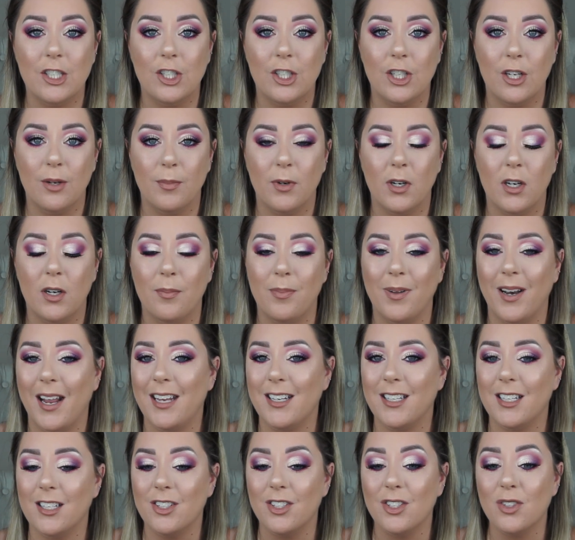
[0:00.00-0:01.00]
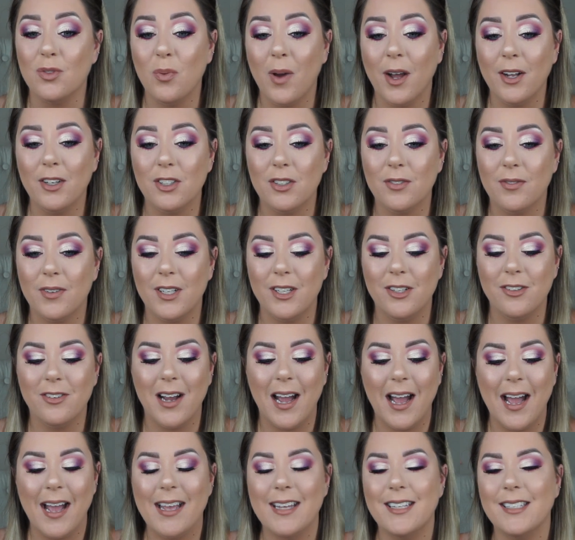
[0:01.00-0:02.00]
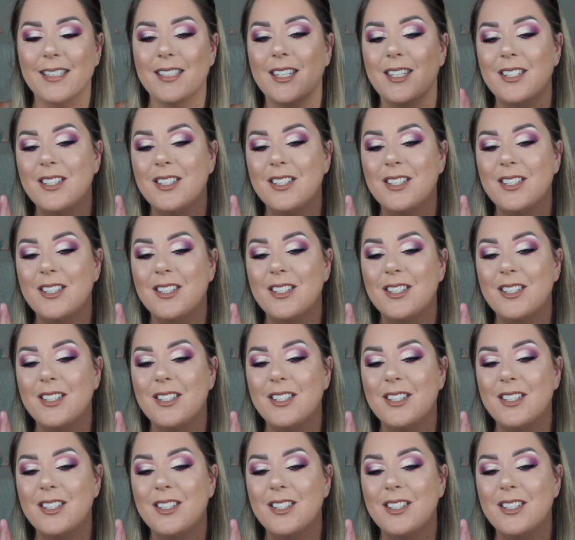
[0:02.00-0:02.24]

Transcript: shimmer, but I did a swatch for you guys.